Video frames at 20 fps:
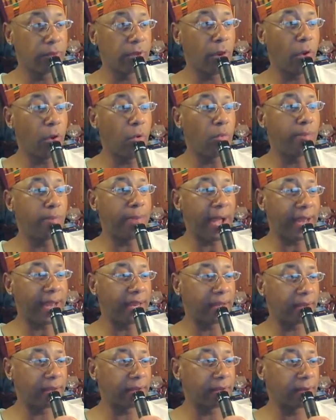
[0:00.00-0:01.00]
The
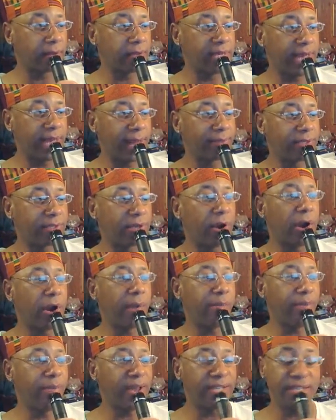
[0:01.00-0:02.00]
Omotic languages
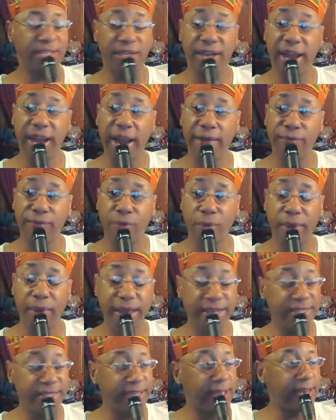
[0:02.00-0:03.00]
are a branch of the
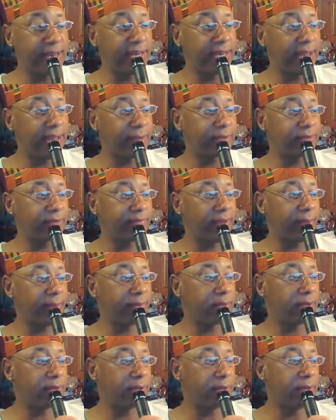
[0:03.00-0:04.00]
Afro-Asiatic language
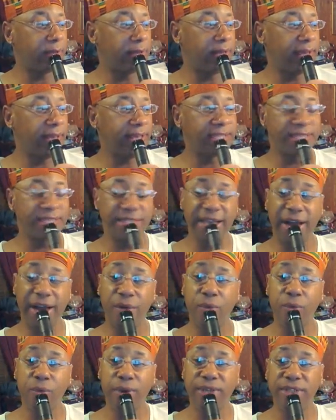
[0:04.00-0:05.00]
family in
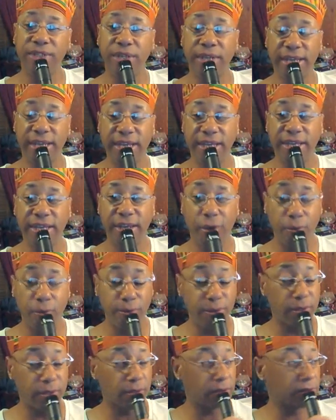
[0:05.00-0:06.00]
southwestern
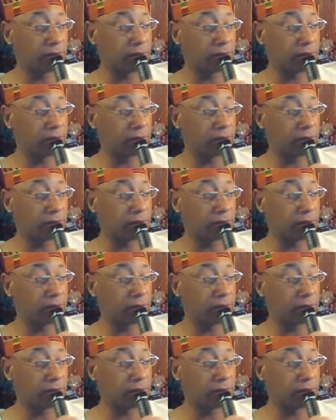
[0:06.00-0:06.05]
Ethiopia.